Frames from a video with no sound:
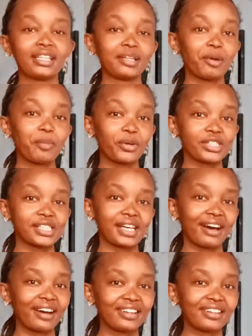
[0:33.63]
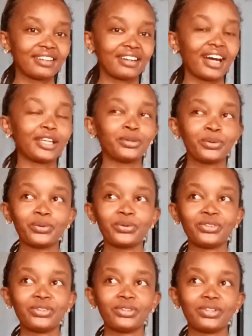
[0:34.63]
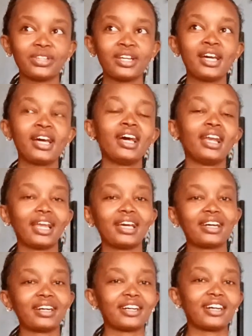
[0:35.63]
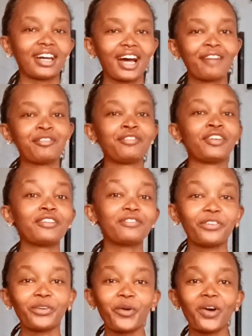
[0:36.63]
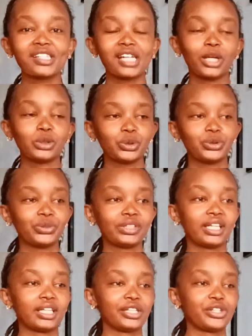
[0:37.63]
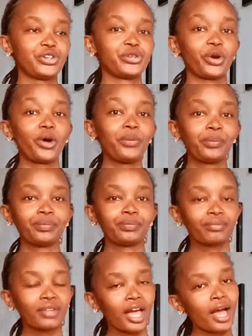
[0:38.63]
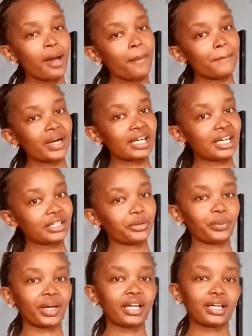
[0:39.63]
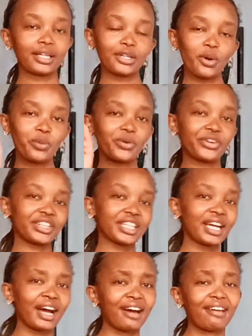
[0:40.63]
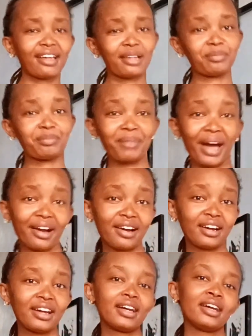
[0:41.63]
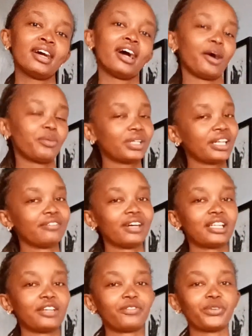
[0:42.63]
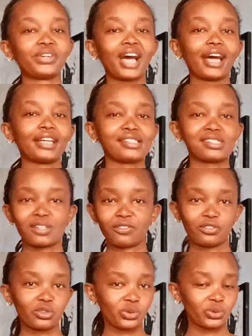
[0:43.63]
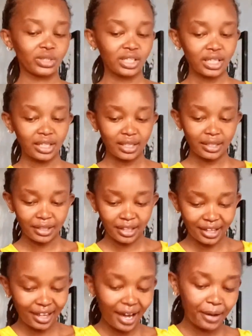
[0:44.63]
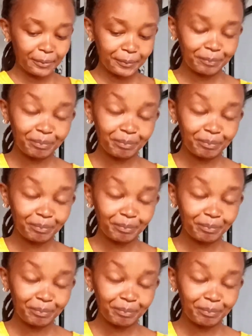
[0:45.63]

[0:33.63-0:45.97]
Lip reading: Nimepotea, I know. Like, I've even forgot how to do the intro. But anyway, don't worry, I am back. I would never leave you guys for good. Yeah.